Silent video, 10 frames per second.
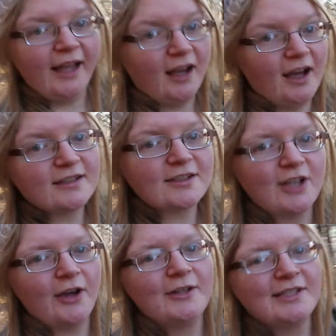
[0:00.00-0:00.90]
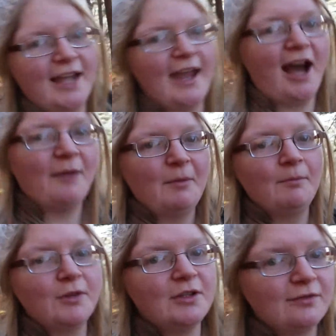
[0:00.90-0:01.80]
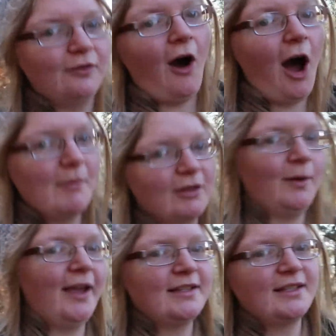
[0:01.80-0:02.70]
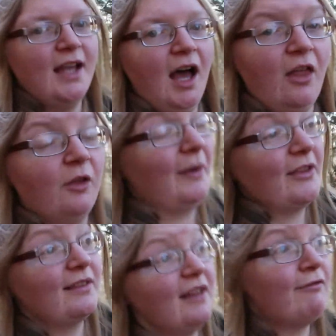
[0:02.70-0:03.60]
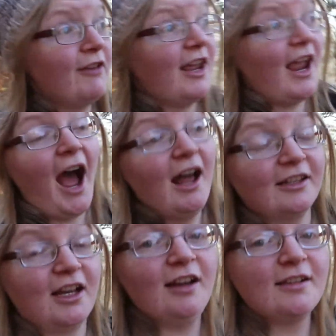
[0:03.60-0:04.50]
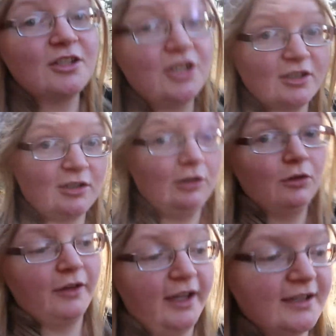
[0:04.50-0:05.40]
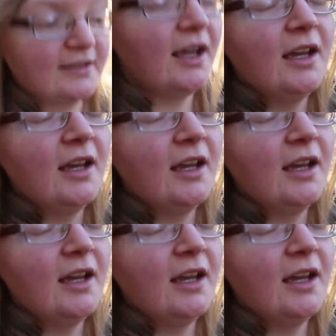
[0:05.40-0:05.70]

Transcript: Hey guys, so today I'm in beautiful Armathwaite. The weather's lovely and the colours are just glorious.